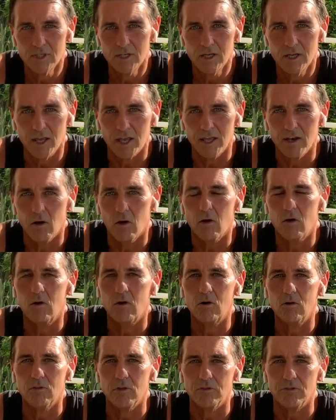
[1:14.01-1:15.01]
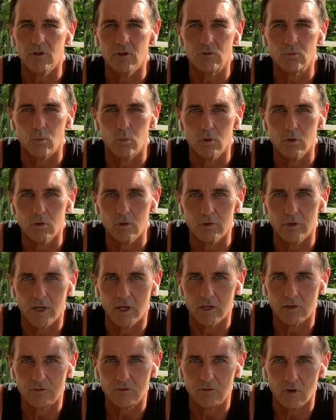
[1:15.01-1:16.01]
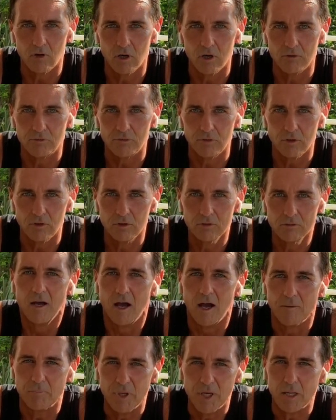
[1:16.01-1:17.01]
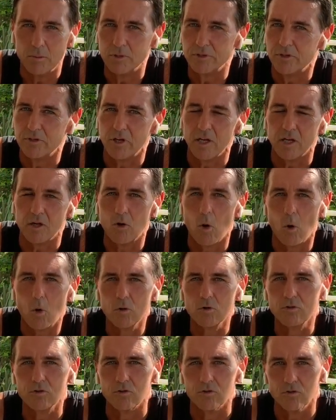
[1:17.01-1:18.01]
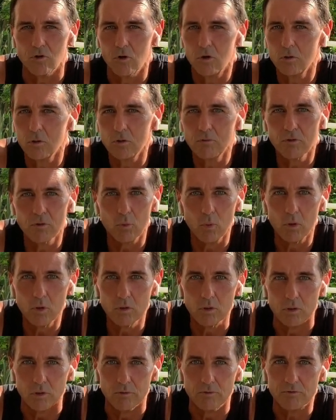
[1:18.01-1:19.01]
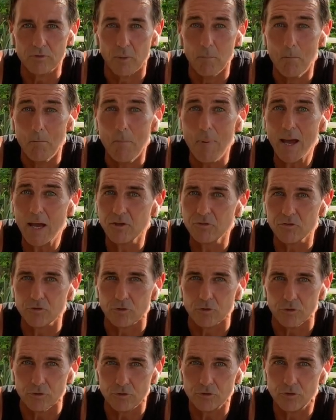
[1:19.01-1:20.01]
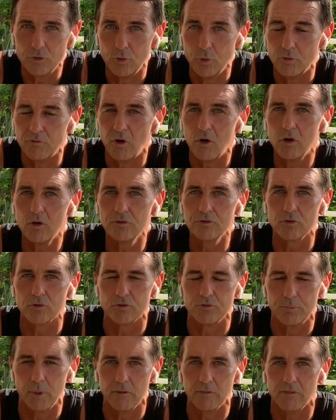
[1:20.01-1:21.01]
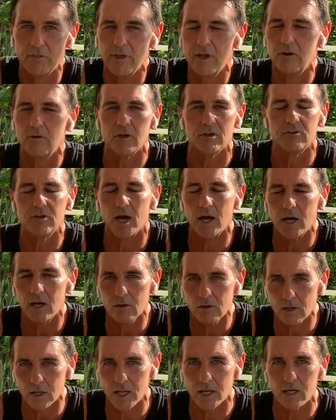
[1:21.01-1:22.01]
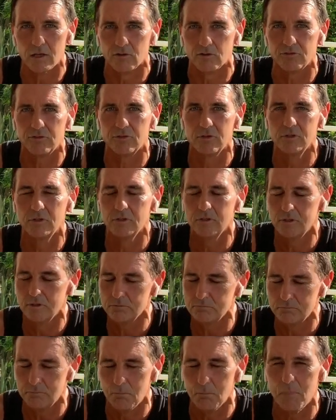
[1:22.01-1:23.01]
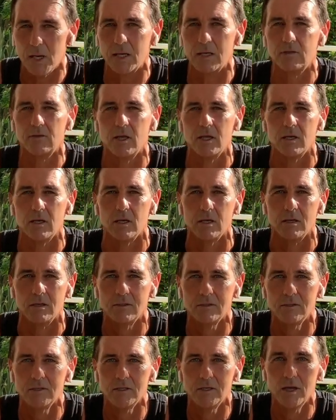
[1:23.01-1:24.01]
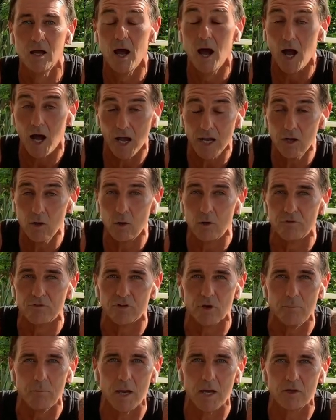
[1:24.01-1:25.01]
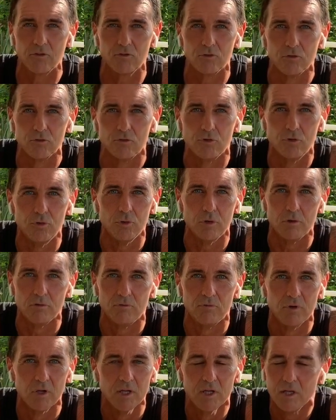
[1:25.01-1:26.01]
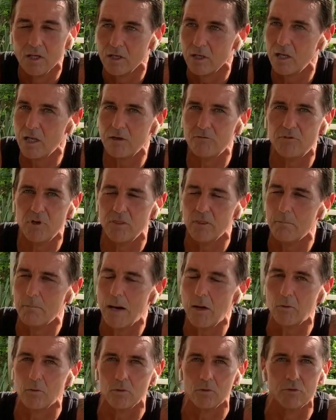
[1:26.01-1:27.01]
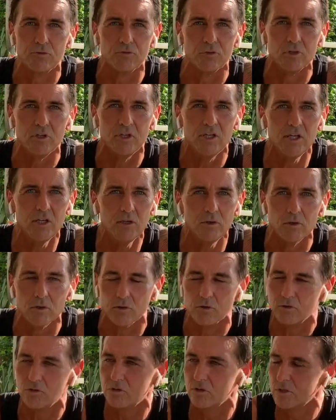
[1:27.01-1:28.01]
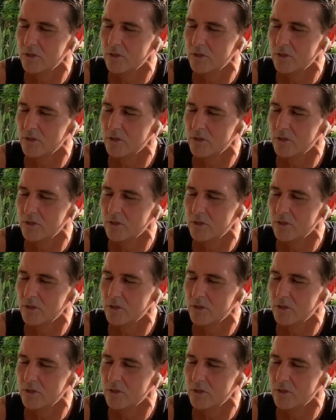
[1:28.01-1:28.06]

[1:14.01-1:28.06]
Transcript: and all that this world has to offer. I've been able to take courses all over the world from masters who have also spent their entire life meditating. I know of some masters who have lived in the mountains for years,